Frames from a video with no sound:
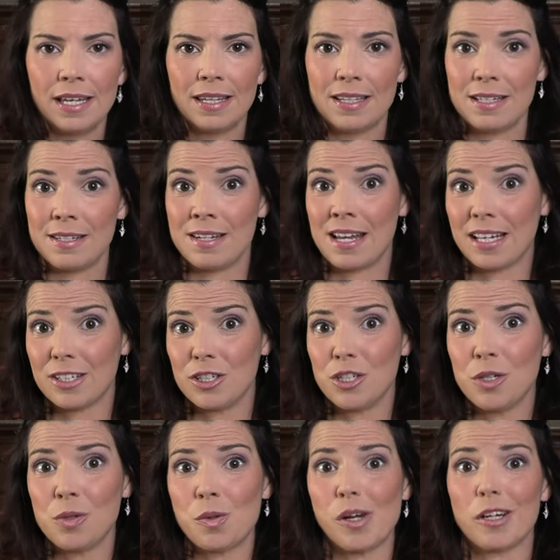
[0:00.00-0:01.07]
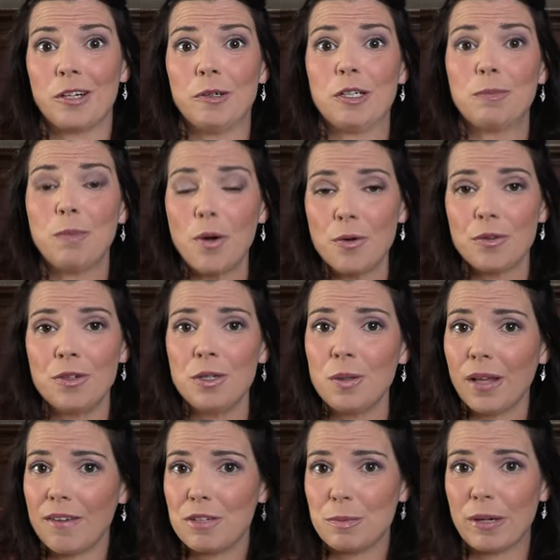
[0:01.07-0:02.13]
These next two are both New
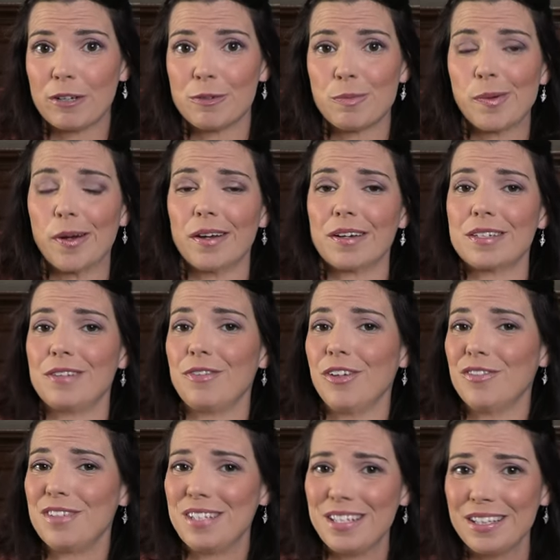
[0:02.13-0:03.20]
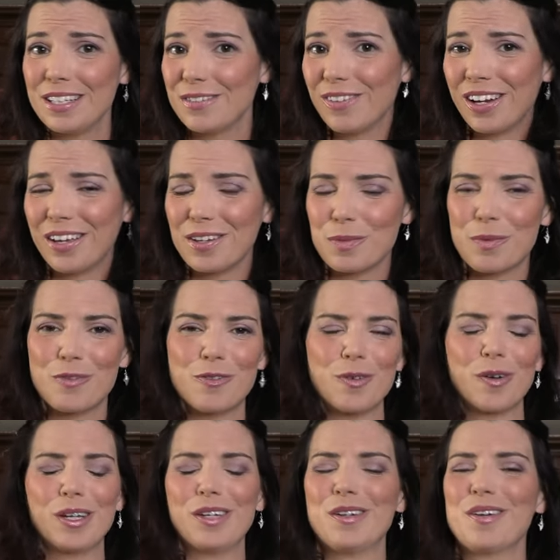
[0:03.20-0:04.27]
Life Spectrum products. If you've seen these videos
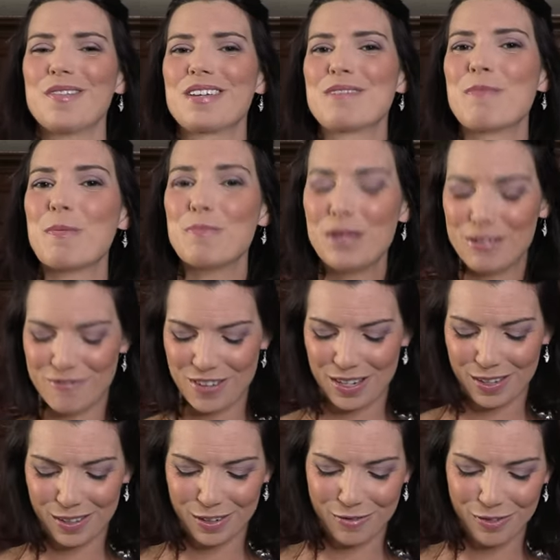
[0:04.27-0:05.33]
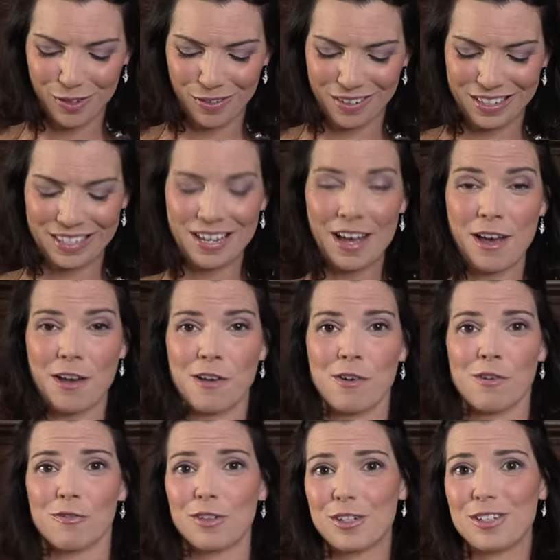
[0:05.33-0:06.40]
before, you know that I'm a big fan of their foods.
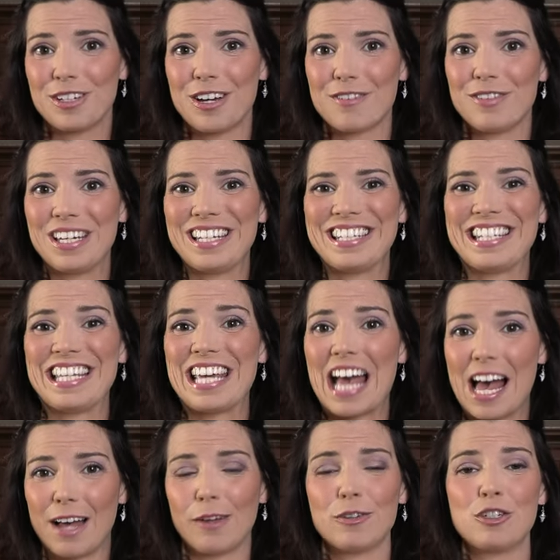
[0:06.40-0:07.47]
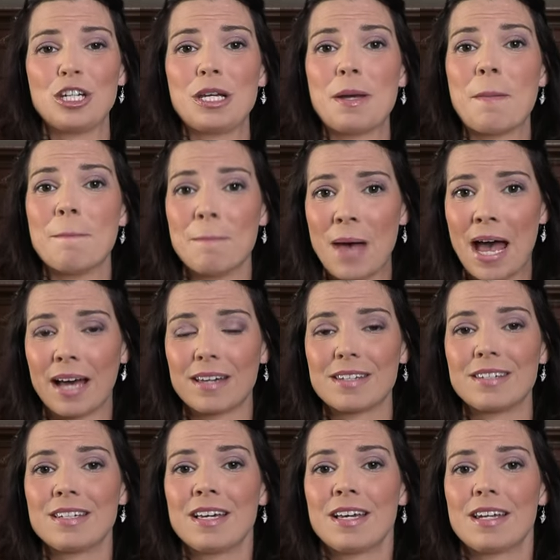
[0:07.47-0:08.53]
First off is the Algae
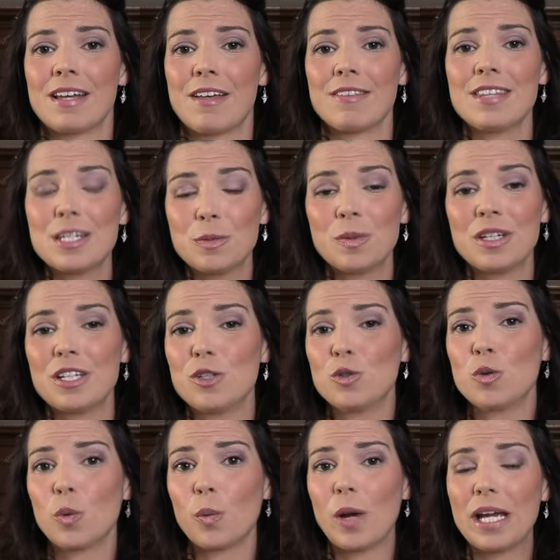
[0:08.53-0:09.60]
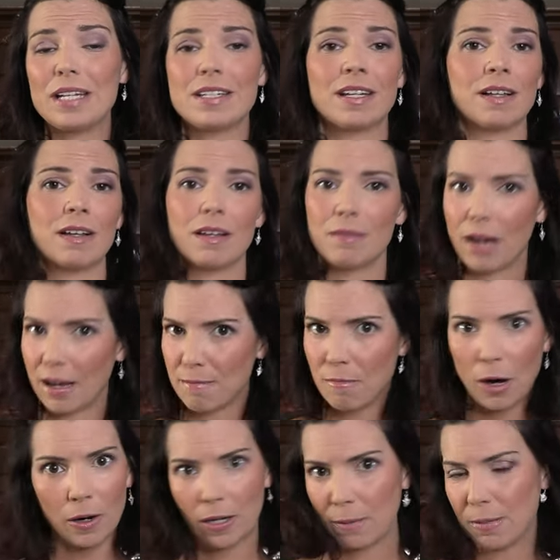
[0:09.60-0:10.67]
Max. Now this one is great. I've
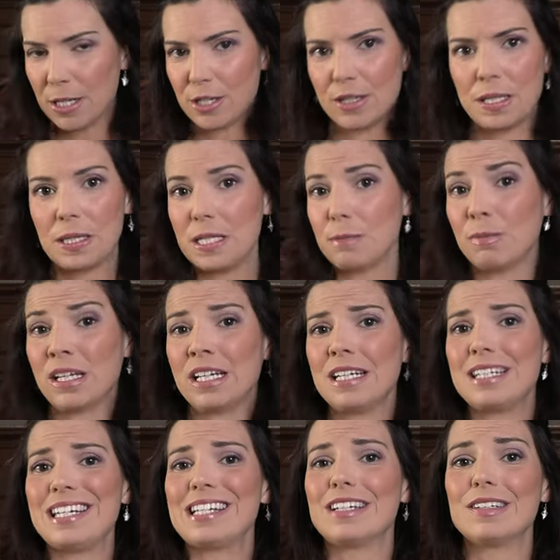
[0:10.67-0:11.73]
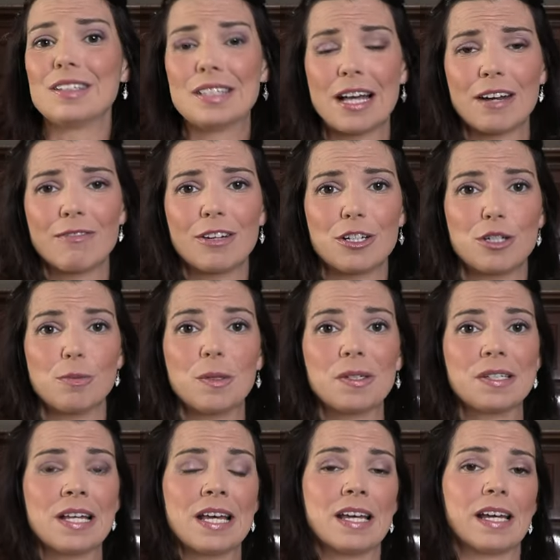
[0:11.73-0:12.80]
already mentioned that these blennies eat a lot of
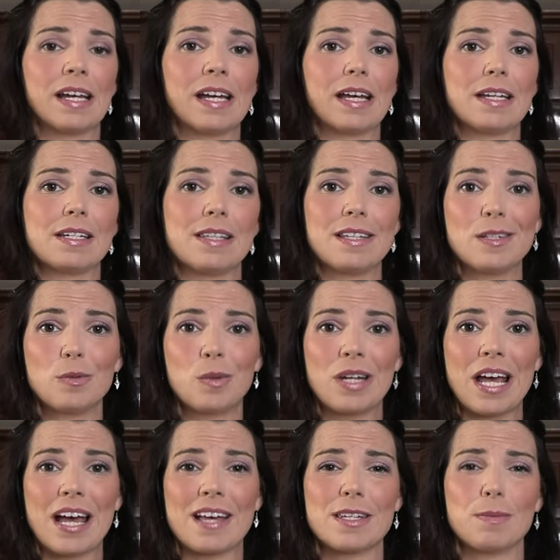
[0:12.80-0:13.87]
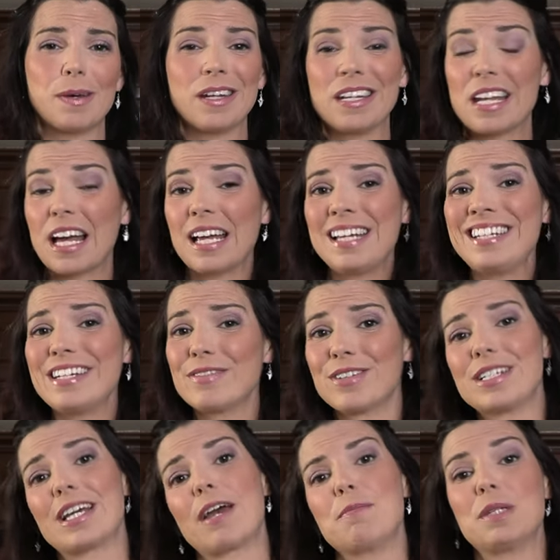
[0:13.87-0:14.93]
vegetables, and this one has about 9
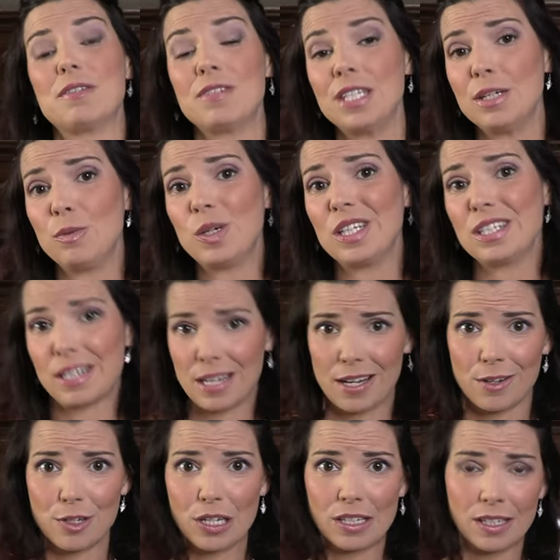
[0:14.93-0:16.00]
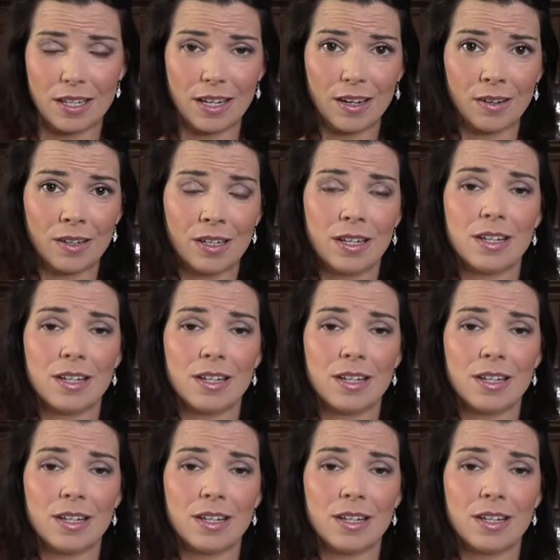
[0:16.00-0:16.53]
different types of seaweeds and algae in there,